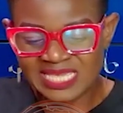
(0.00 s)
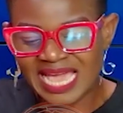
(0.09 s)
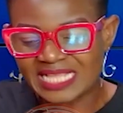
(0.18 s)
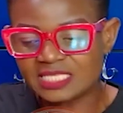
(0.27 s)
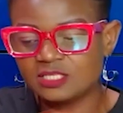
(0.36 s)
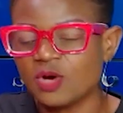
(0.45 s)

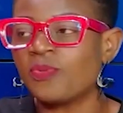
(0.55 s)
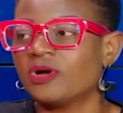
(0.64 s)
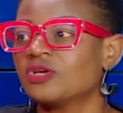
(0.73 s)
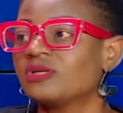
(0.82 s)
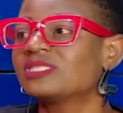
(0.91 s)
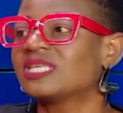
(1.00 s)
Get your
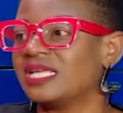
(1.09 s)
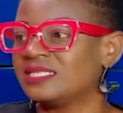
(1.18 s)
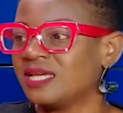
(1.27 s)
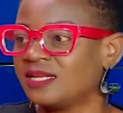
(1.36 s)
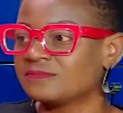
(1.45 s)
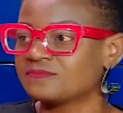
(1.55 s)
portion
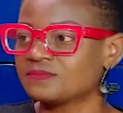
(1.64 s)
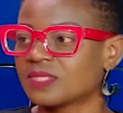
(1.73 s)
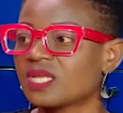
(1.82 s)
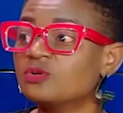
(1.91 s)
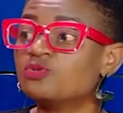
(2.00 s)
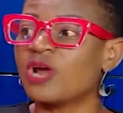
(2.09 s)
sizing
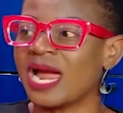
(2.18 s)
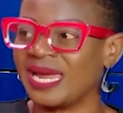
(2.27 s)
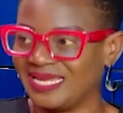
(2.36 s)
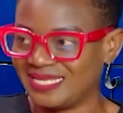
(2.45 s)
right.